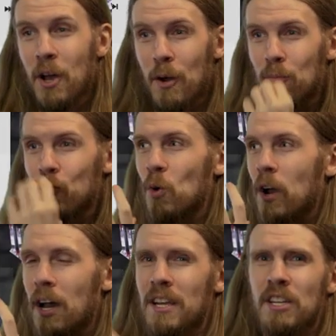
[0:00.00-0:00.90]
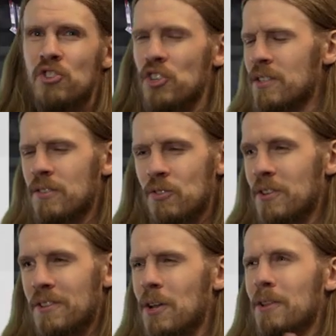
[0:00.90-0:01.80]
Um, mwah, just
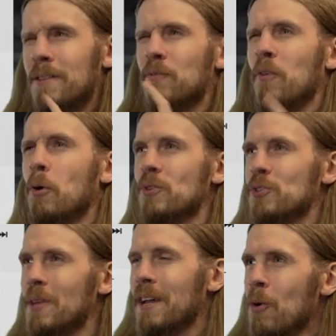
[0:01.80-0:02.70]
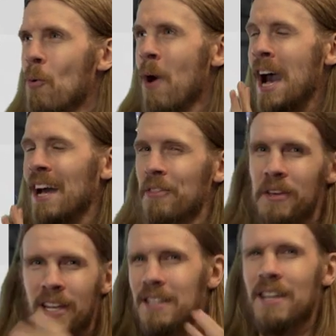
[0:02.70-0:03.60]
the, the, vocals do that wow
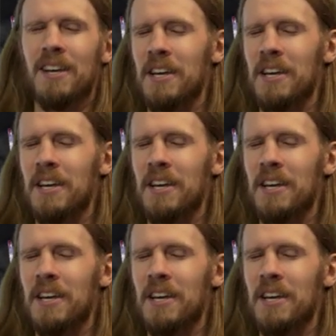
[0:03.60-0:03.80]
thing at the.